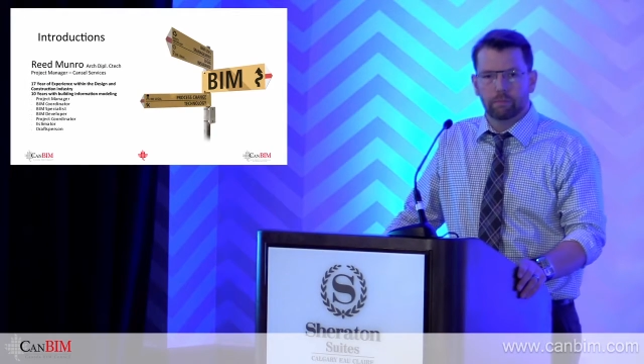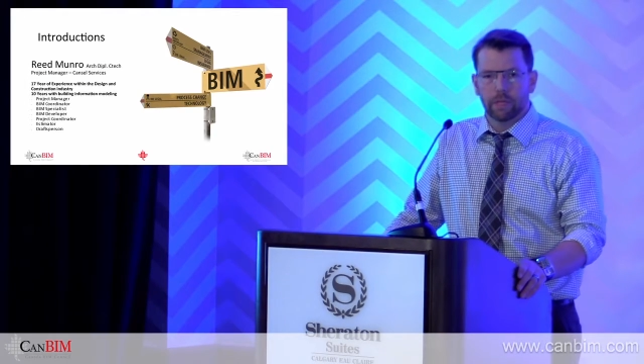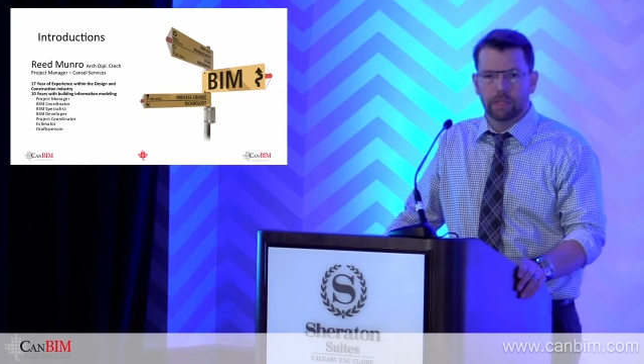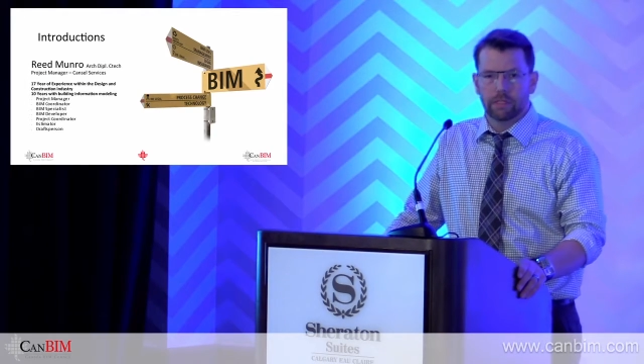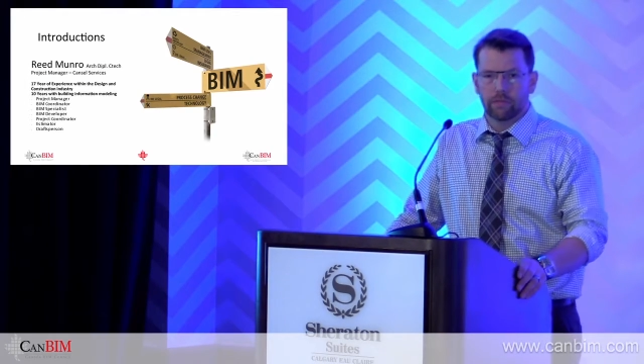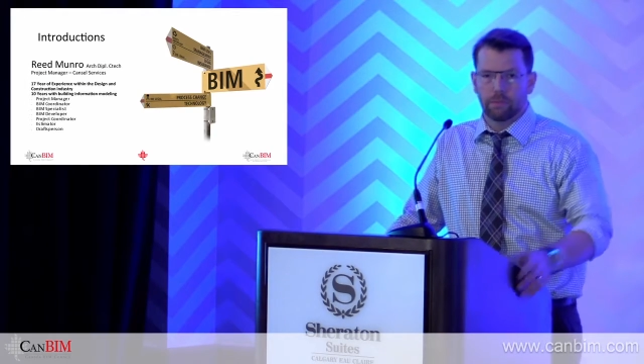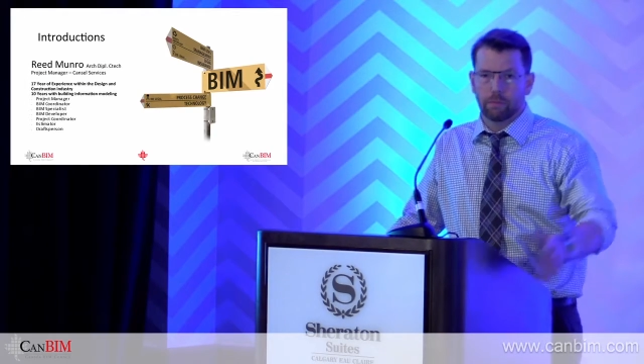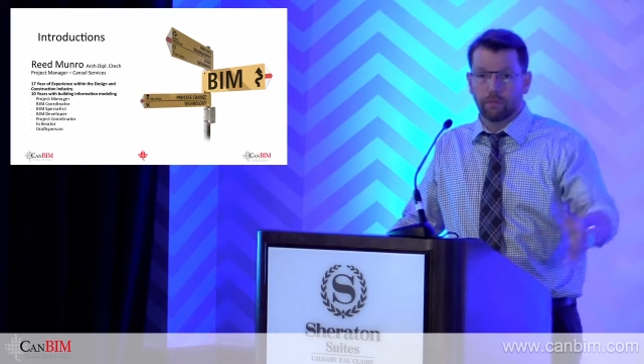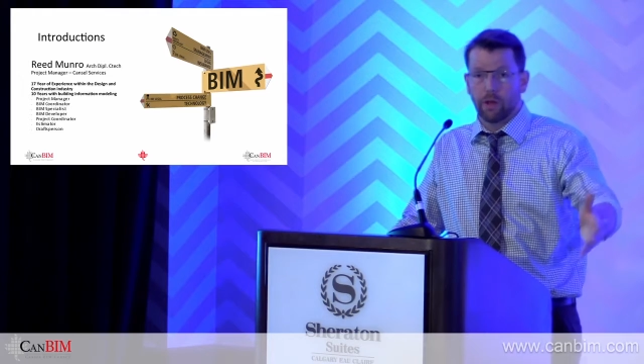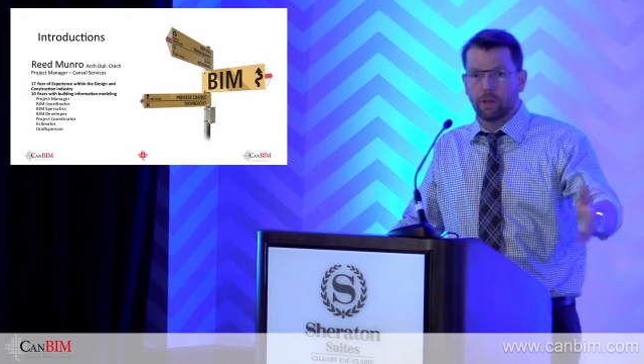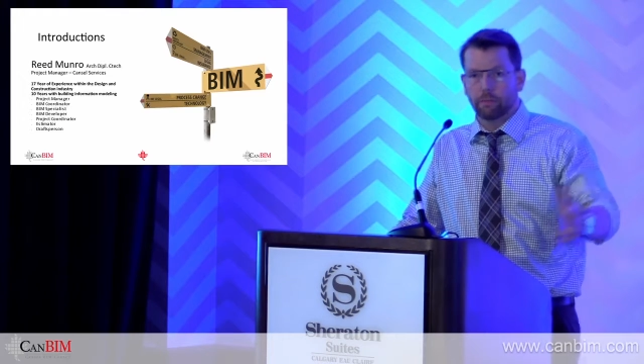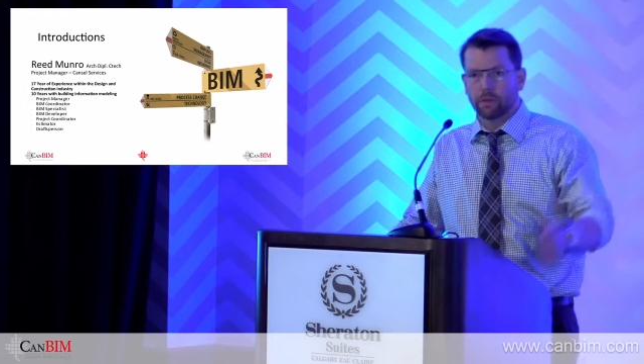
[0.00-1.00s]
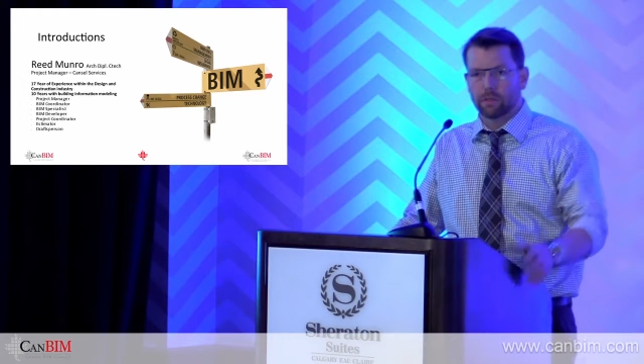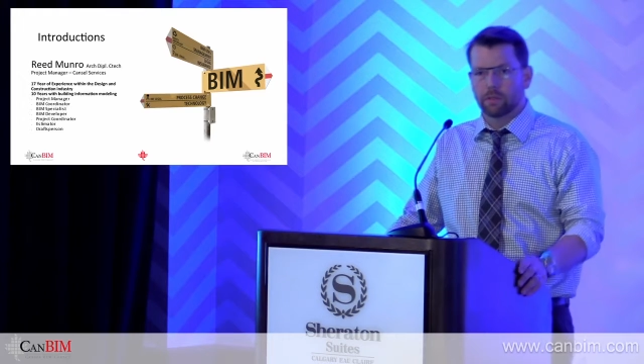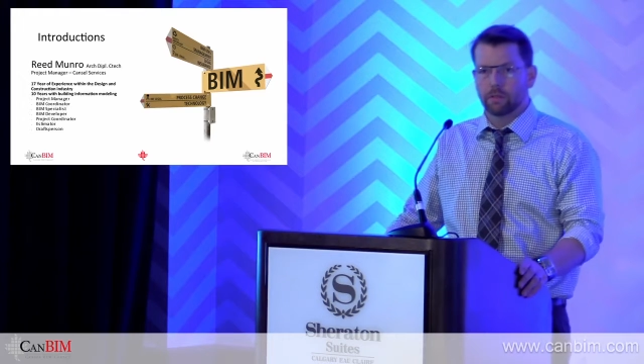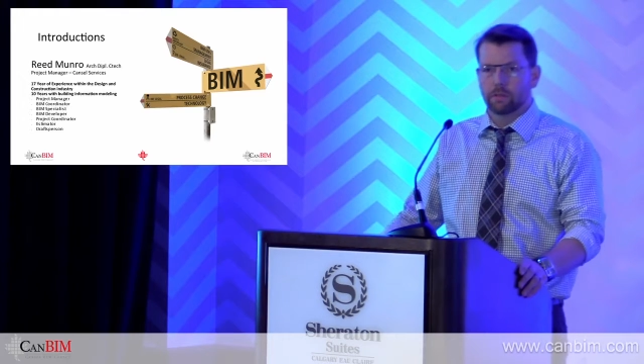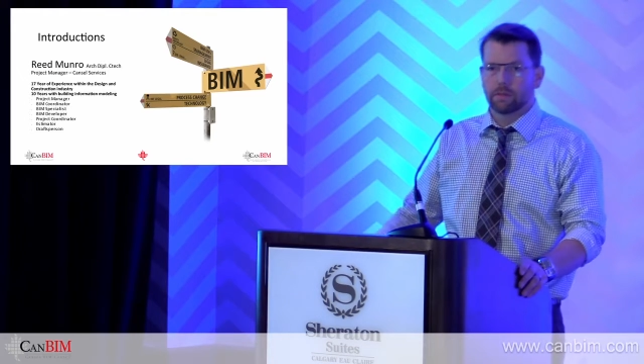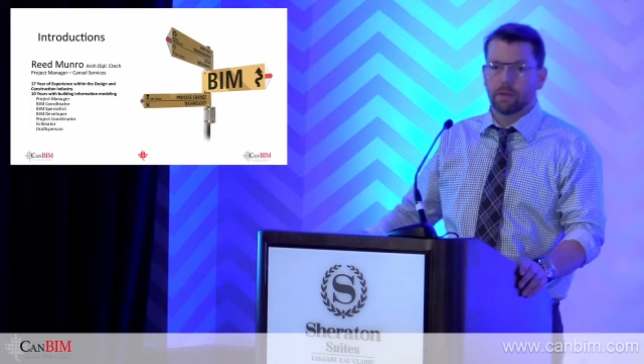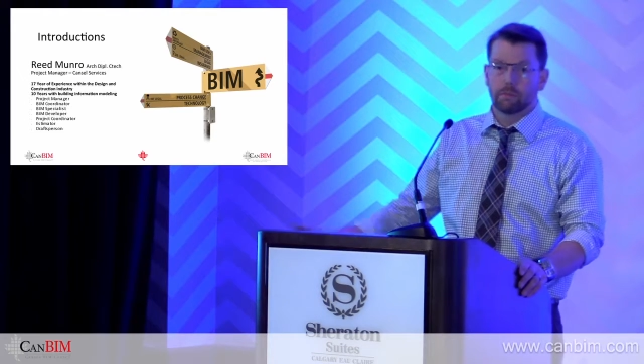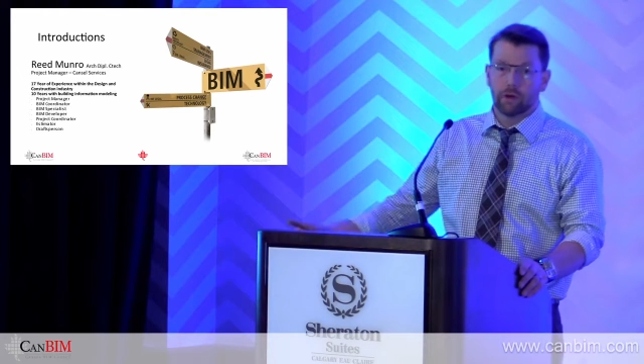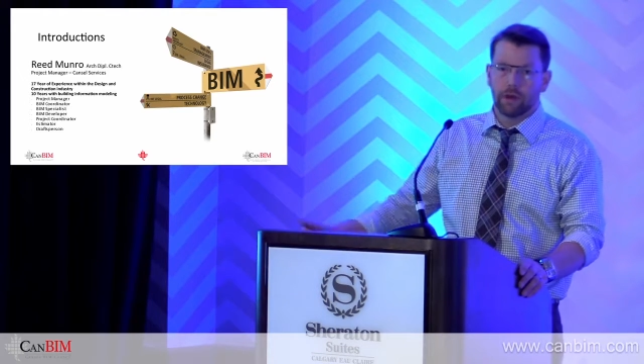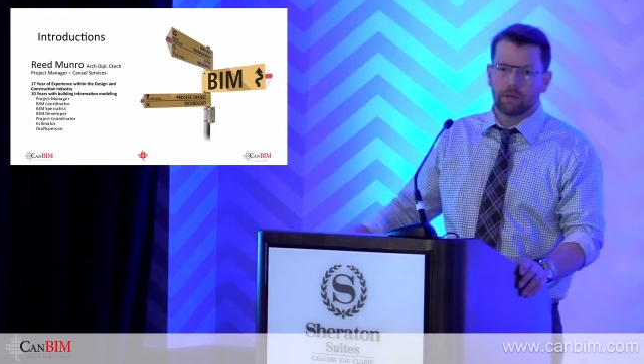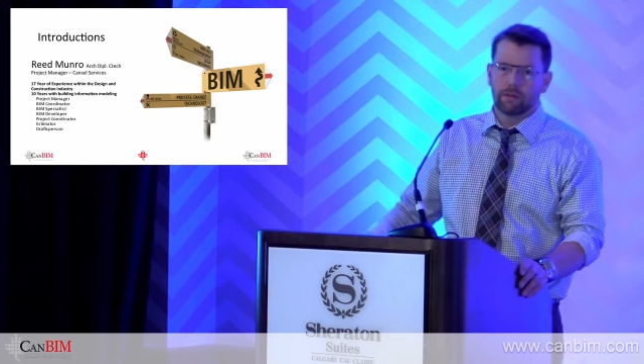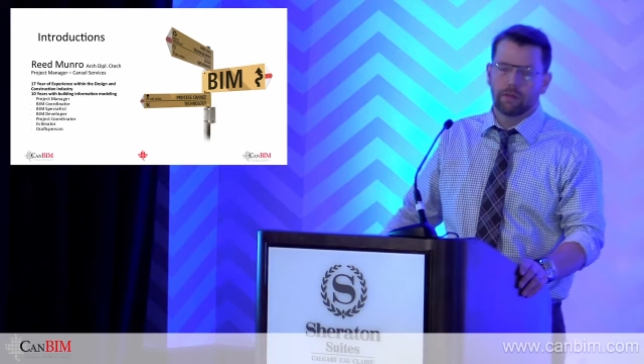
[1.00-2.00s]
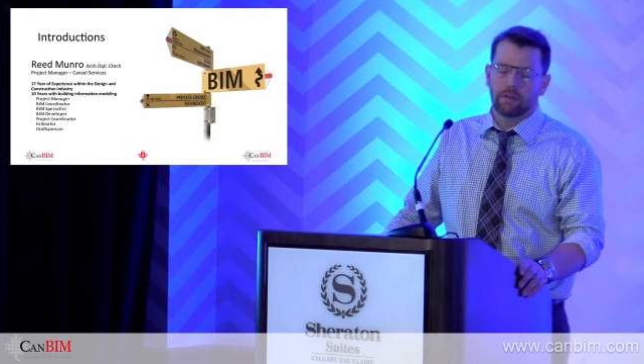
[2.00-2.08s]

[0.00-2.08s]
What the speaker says: places, from developers to Subtrades,